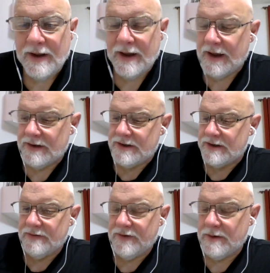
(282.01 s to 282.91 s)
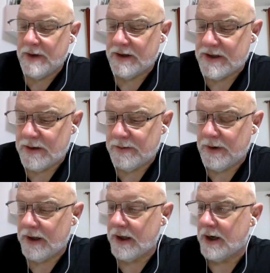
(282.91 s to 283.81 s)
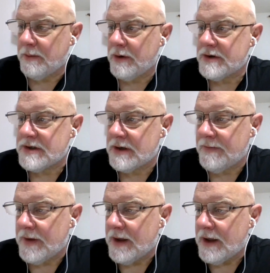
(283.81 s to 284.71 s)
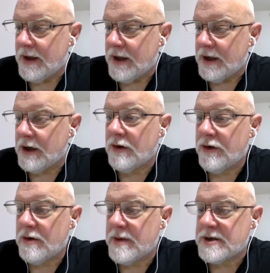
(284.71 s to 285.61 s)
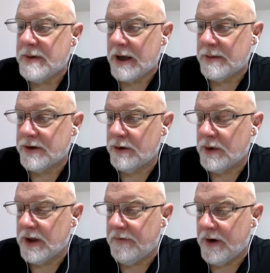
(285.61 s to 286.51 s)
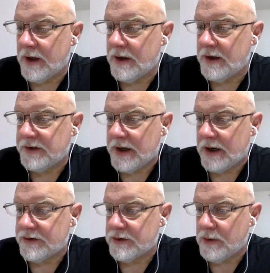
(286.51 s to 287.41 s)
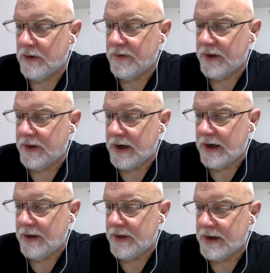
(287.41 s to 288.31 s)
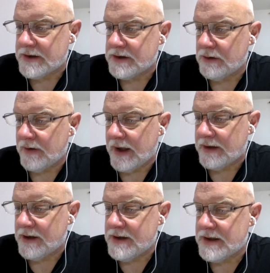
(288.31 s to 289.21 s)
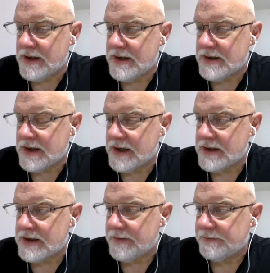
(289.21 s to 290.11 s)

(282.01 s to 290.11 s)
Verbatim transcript: and she's a female James Bond kind of person you know they're a mixed bag but they're really fun the titles are more fun than anything so I've got tons of these things